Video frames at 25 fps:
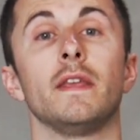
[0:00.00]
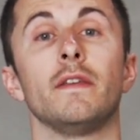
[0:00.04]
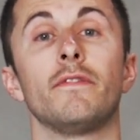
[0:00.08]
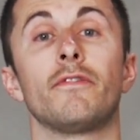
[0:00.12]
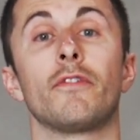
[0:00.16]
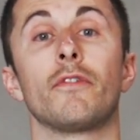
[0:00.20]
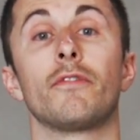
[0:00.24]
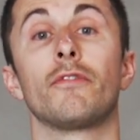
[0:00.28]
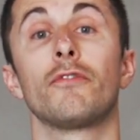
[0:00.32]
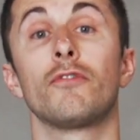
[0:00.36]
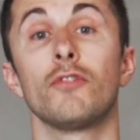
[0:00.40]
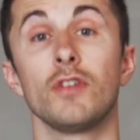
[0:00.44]

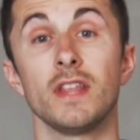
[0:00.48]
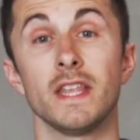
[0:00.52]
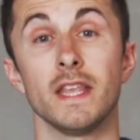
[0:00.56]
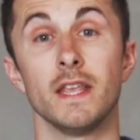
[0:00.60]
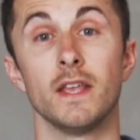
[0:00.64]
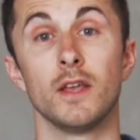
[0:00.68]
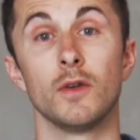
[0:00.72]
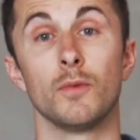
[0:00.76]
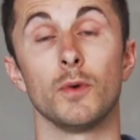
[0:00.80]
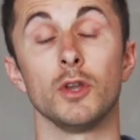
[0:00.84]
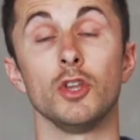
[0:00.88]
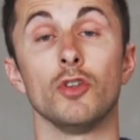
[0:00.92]
for free
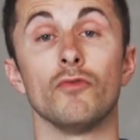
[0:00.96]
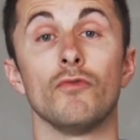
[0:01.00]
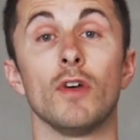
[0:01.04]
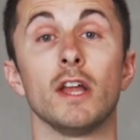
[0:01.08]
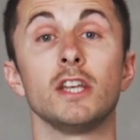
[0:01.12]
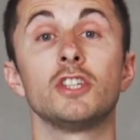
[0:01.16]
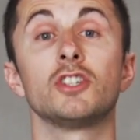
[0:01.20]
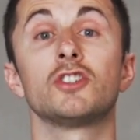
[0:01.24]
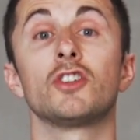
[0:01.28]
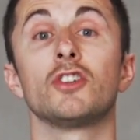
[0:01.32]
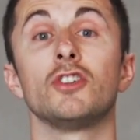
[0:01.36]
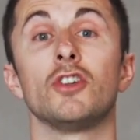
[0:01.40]
when you
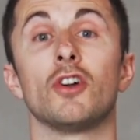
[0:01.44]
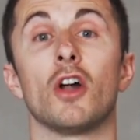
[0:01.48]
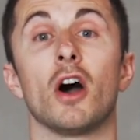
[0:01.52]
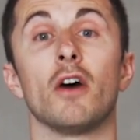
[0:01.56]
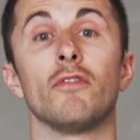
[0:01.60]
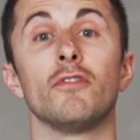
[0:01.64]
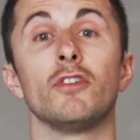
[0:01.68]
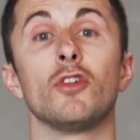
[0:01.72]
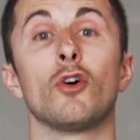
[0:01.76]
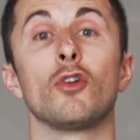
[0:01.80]
register your oven